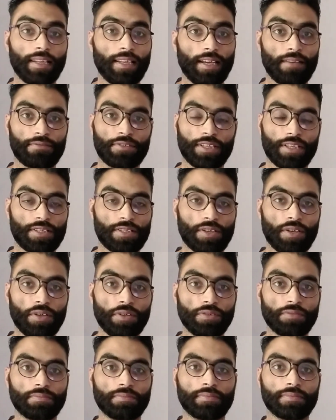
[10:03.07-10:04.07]
left his
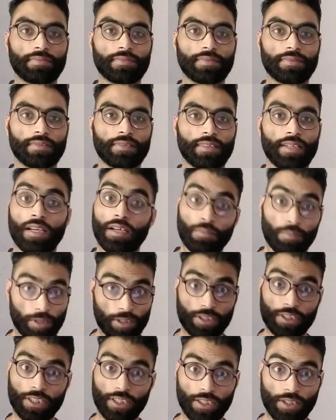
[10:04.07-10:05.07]
home,
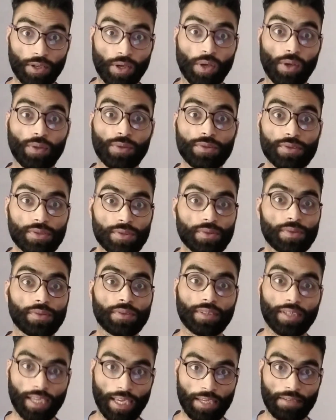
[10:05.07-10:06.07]
but he also
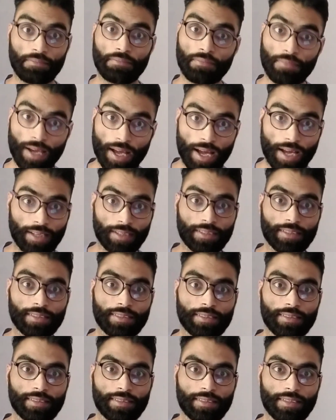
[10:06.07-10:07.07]
came back
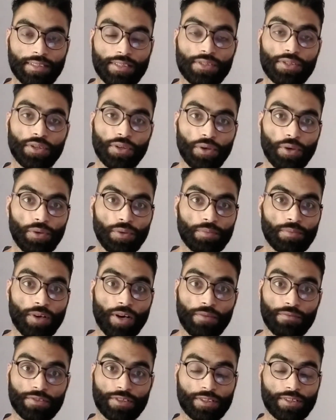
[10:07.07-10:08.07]
to home
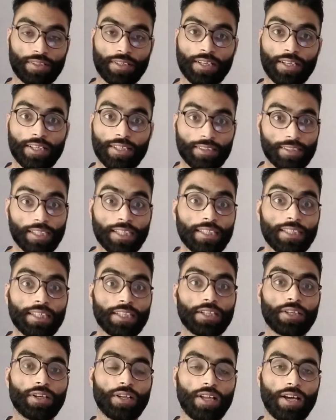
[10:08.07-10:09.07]
after
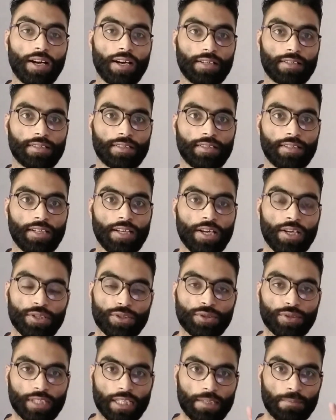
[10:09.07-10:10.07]
thinking a lot.
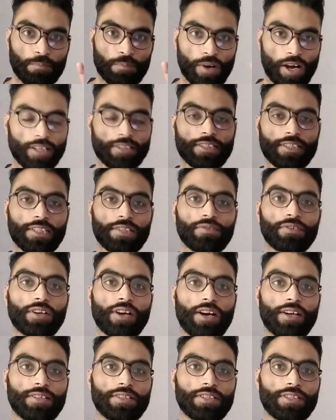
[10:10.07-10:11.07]
So that positive
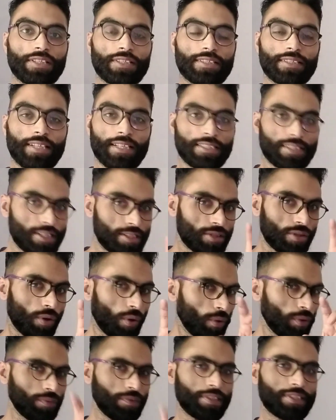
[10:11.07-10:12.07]
consciousness is
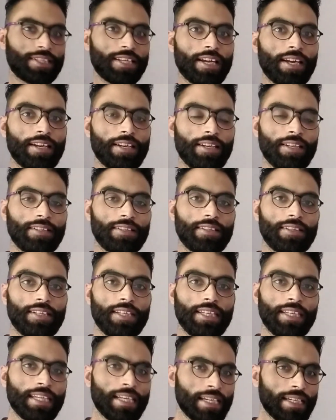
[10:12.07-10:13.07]
always there in
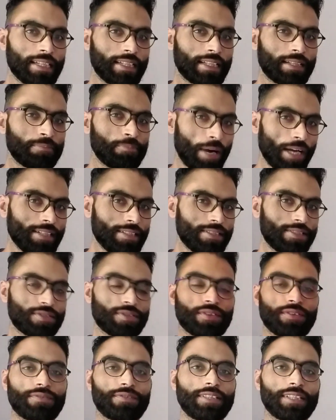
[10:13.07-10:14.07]
the minds
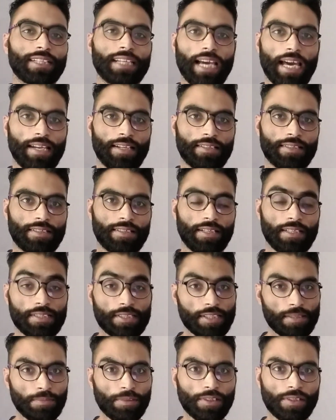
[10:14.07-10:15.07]
of the character.
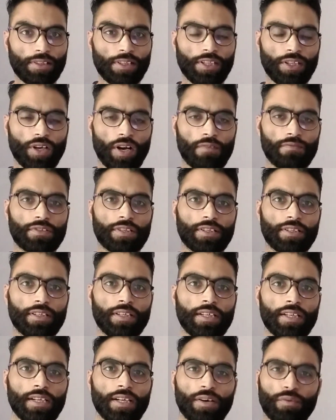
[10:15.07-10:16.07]
And similarly, after
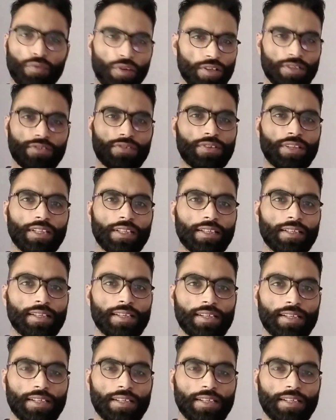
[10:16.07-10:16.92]
wandering